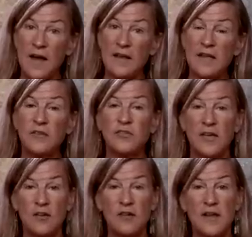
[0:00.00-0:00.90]
Friday,
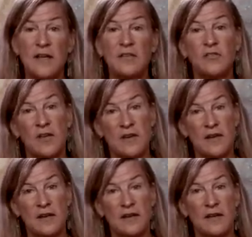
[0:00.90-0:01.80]
Saturday, and
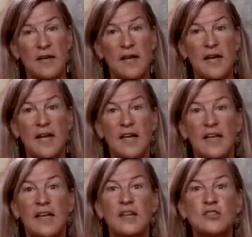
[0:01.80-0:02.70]
Sunday.
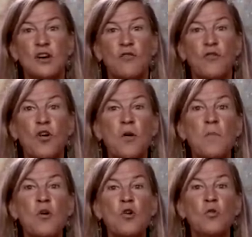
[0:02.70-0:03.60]
It's a full
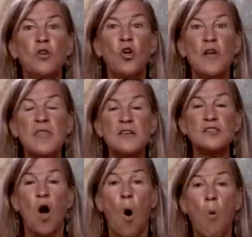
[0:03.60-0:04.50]
moon. Go like
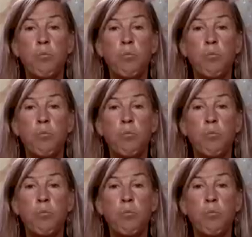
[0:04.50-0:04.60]
this.